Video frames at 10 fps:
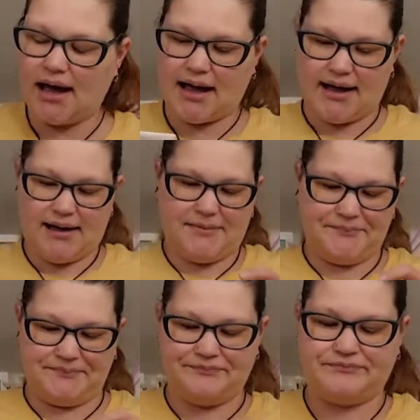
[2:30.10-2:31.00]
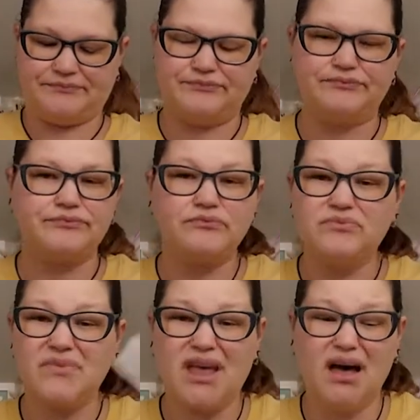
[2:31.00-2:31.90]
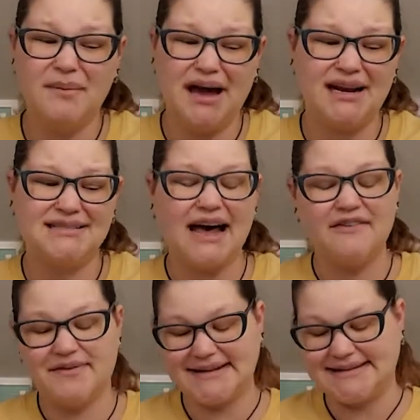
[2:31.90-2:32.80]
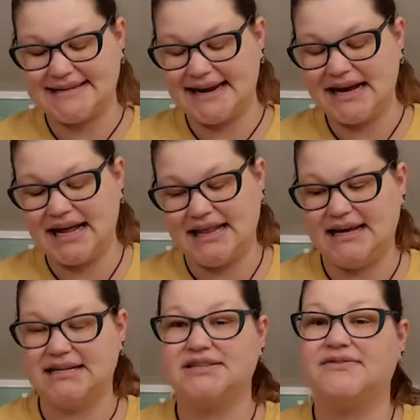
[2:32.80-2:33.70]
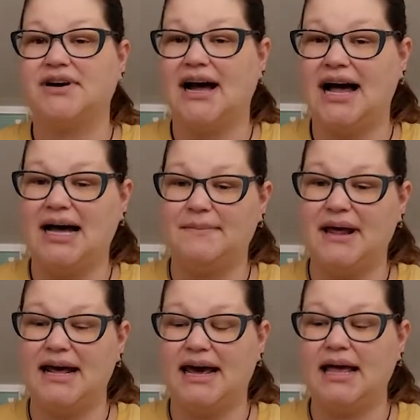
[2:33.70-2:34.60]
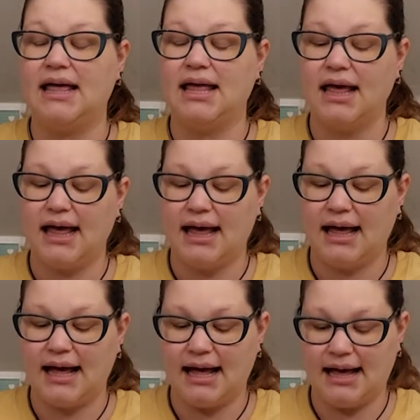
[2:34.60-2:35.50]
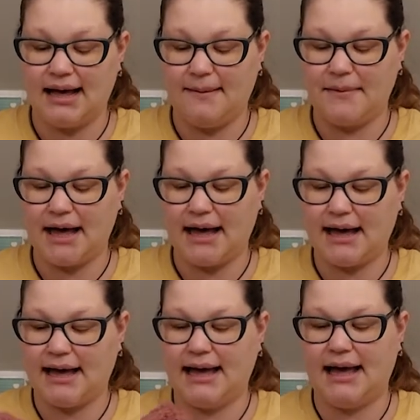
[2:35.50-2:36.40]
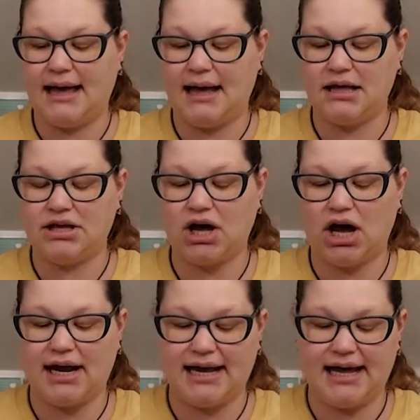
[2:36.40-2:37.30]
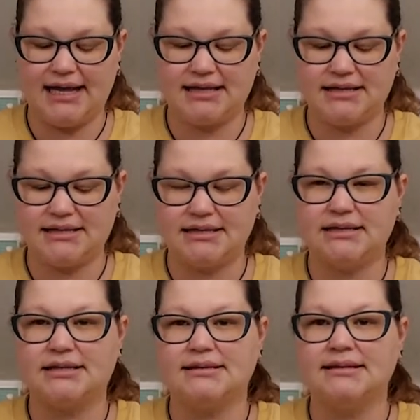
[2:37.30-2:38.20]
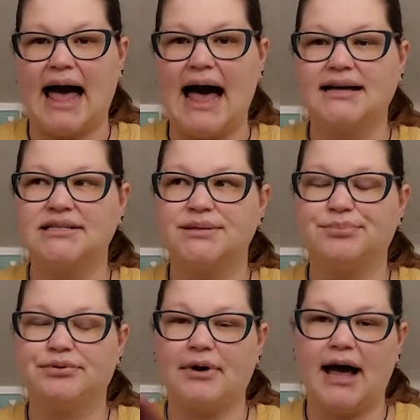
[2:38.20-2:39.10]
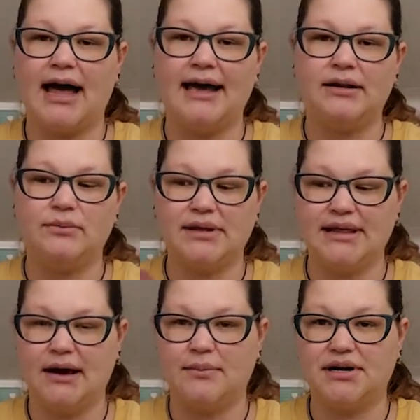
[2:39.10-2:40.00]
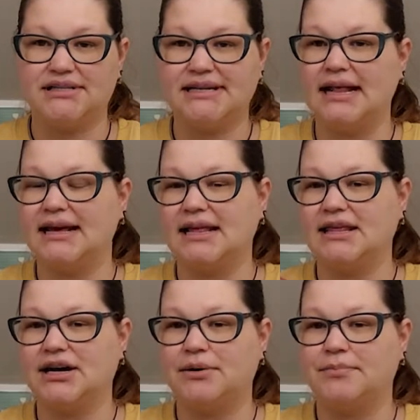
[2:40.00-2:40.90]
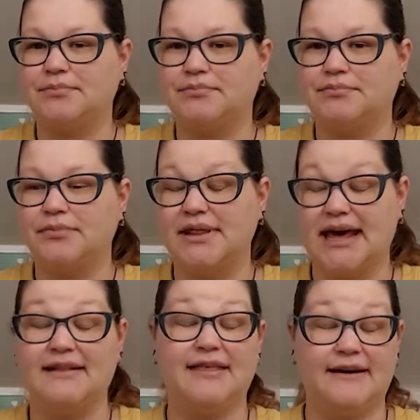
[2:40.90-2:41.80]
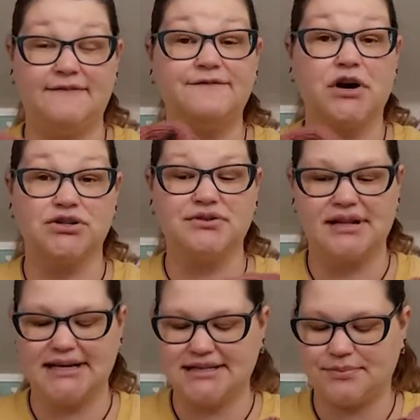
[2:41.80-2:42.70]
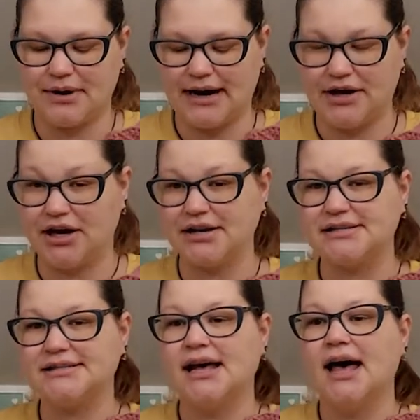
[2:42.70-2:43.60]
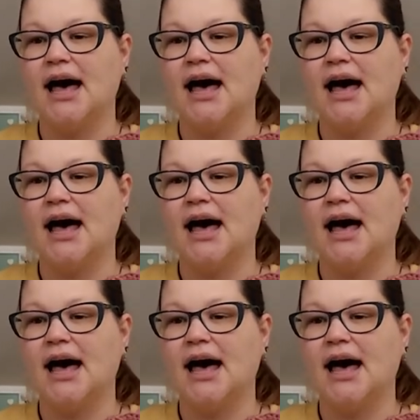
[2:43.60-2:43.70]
I'll be honest, I've been sitting on this for a hot minute. I got it last Pride when they were selling when they had like first released the Pride hooks.